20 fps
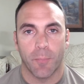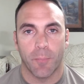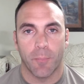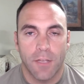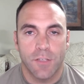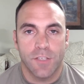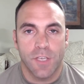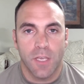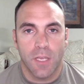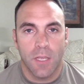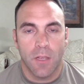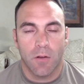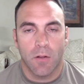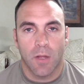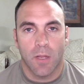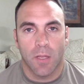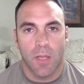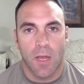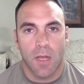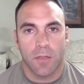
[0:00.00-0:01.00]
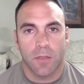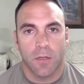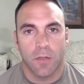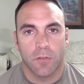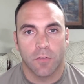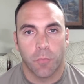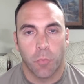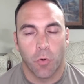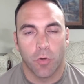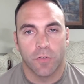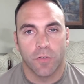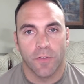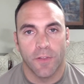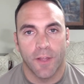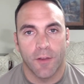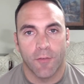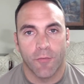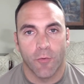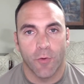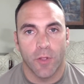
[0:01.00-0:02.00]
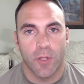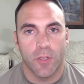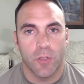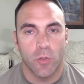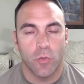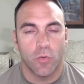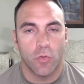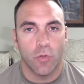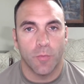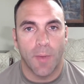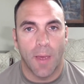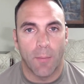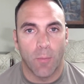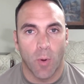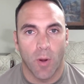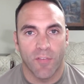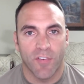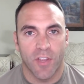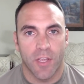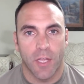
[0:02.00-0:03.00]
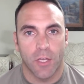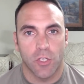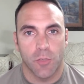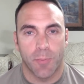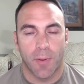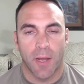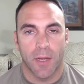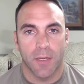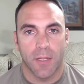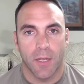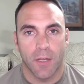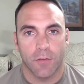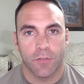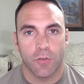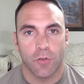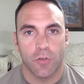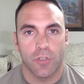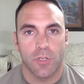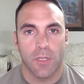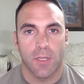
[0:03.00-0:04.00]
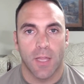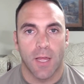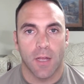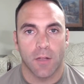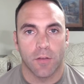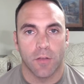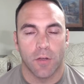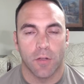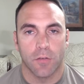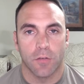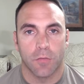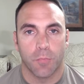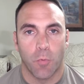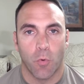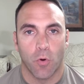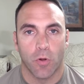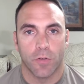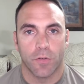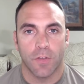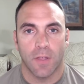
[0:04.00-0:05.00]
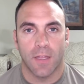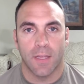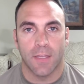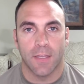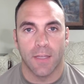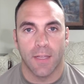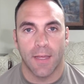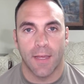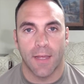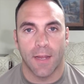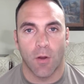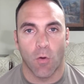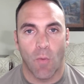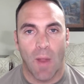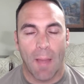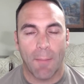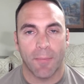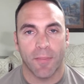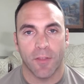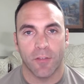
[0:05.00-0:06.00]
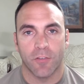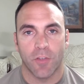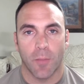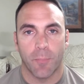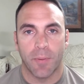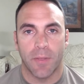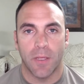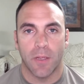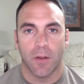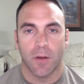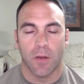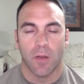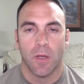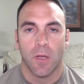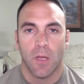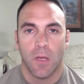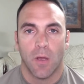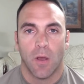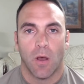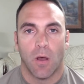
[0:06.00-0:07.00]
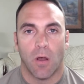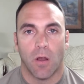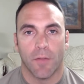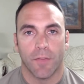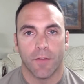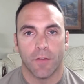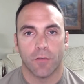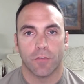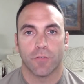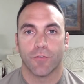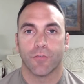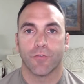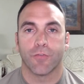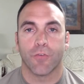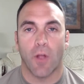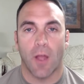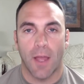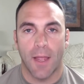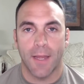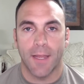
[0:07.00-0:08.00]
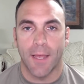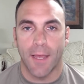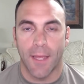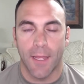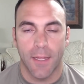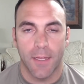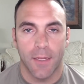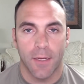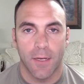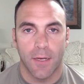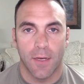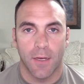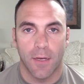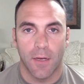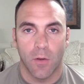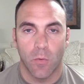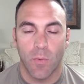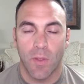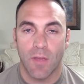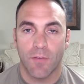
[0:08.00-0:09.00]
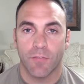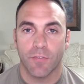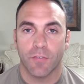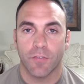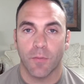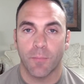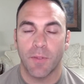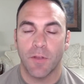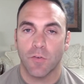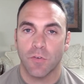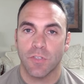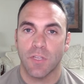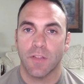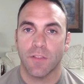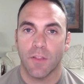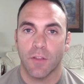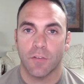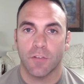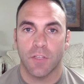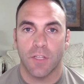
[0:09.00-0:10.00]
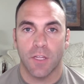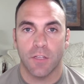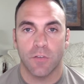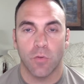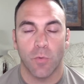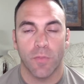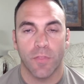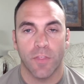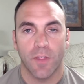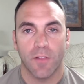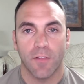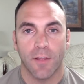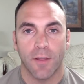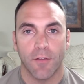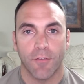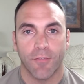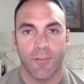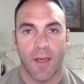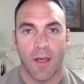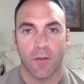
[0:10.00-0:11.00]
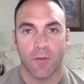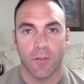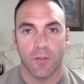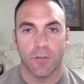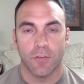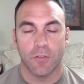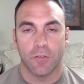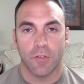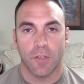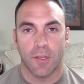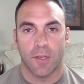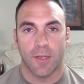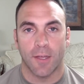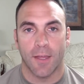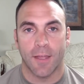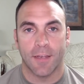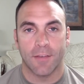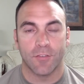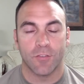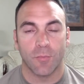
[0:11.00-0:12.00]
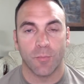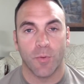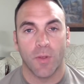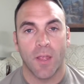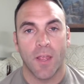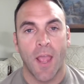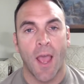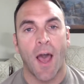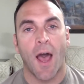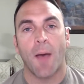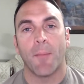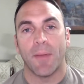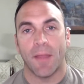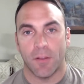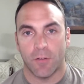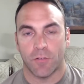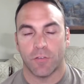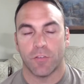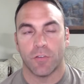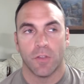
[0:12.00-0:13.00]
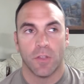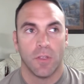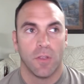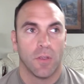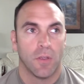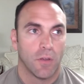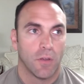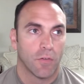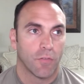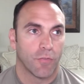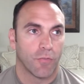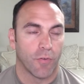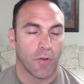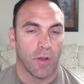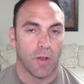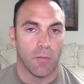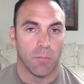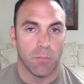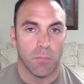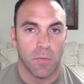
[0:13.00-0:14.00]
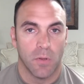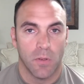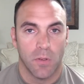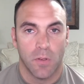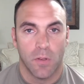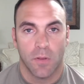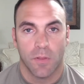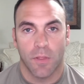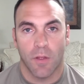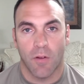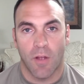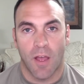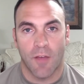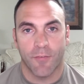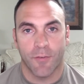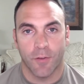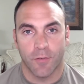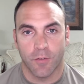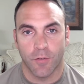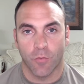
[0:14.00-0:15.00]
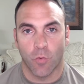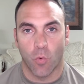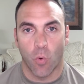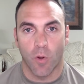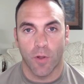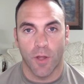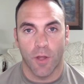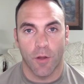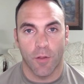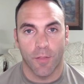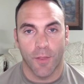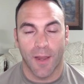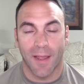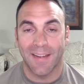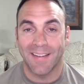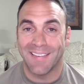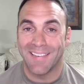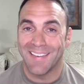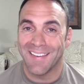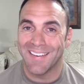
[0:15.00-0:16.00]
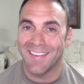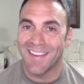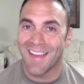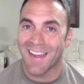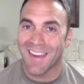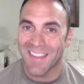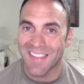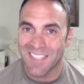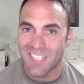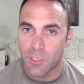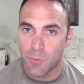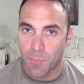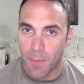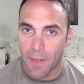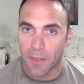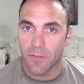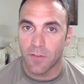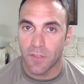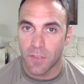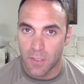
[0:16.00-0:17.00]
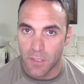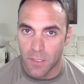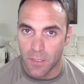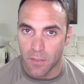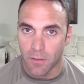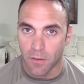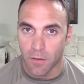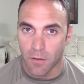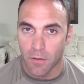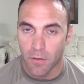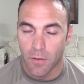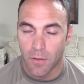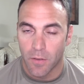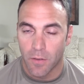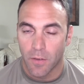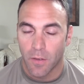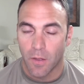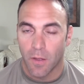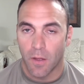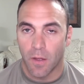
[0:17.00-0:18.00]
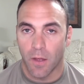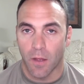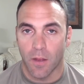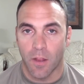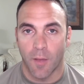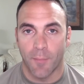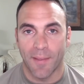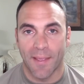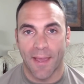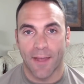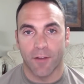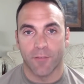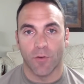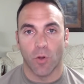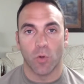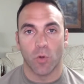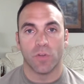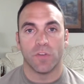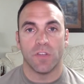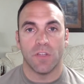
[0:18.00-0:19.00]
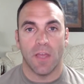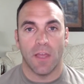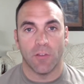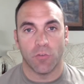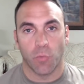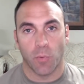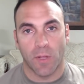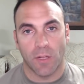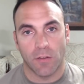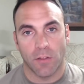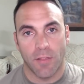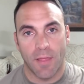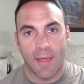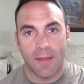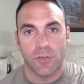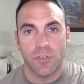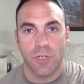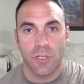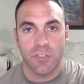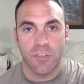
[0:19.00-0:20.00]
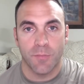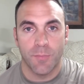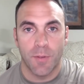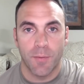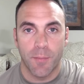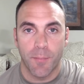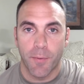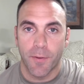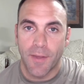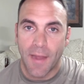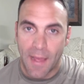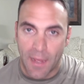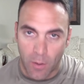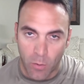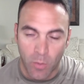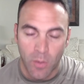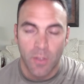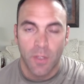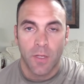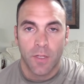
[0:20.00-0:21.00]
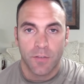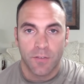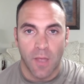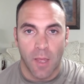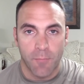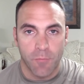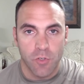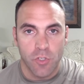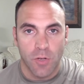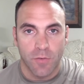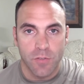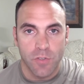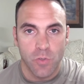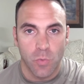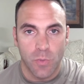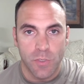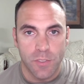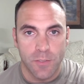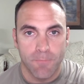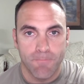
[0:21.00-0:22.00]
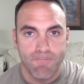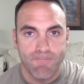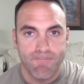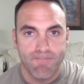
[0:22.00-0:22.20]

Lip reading: A to Z here on Locked On Sports Atlanta, free on YouTube and wherever you get your podcast. Search Locked On Sports Atlanta. Wrapping things up here on this Friday. We have some interesting things to get to with the Atlanta Falcons and some comments from their offensive coordinator that I did not expect to hear coming out of OTAs. We'll get to that in just a minute. But now, time for Shovels of Wisdom.